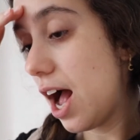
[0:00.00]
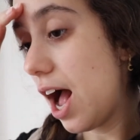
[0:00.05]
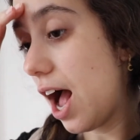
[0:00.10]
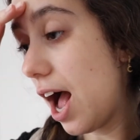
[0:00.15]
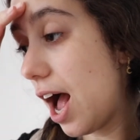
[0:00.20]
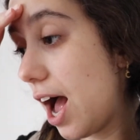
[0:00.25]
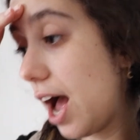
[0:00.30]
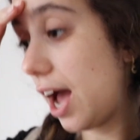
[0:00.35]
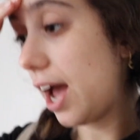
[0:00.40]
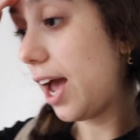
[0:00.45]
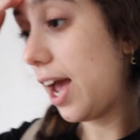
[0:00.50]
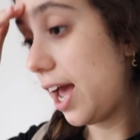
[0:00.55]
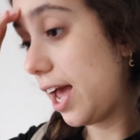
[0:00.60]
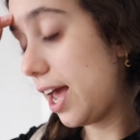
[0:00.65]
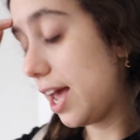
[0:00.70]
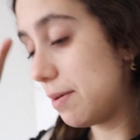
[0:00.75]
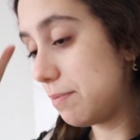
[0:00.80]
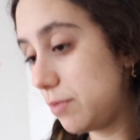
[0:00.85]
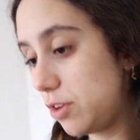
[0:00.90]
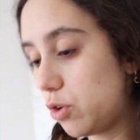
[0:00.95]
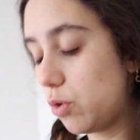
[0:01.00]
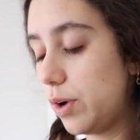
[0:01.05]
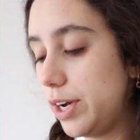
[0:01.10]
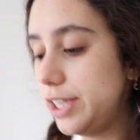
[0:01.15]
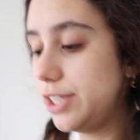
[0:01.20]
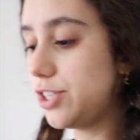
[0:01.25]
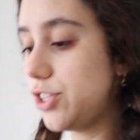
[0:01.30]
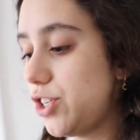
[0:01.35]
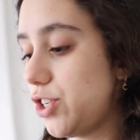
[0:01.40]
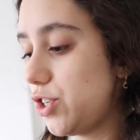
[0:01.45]
I am
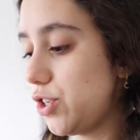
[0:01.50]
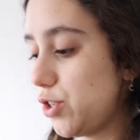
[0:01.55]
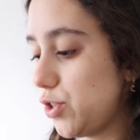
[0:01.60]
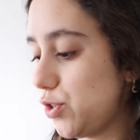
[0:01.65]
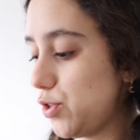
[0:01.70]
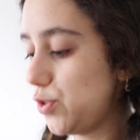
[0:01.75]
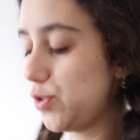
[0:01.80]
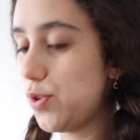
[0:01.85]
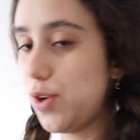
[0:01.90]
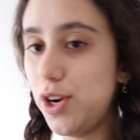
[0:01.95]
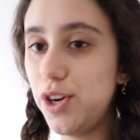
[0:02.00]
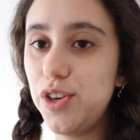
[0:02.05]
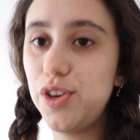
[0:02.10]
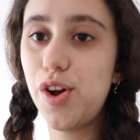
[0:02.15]
going to